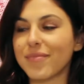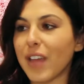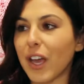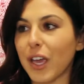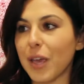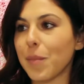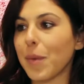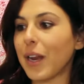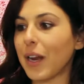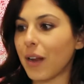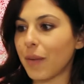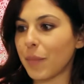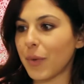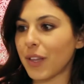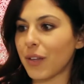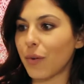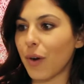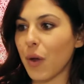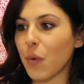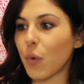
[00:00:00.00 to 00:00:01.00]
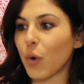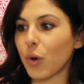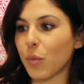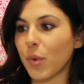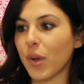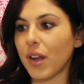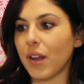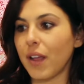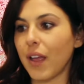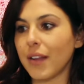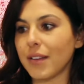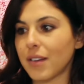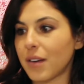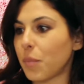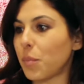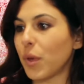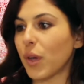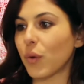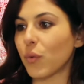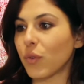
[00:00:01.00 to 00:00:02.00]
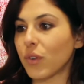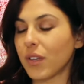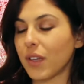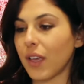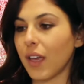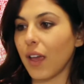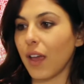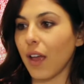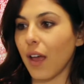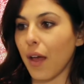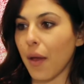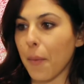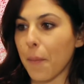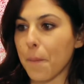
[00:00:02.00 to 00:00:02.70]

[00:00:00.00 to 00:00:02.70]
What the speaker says: lucky may not be the right word, but it ended up being really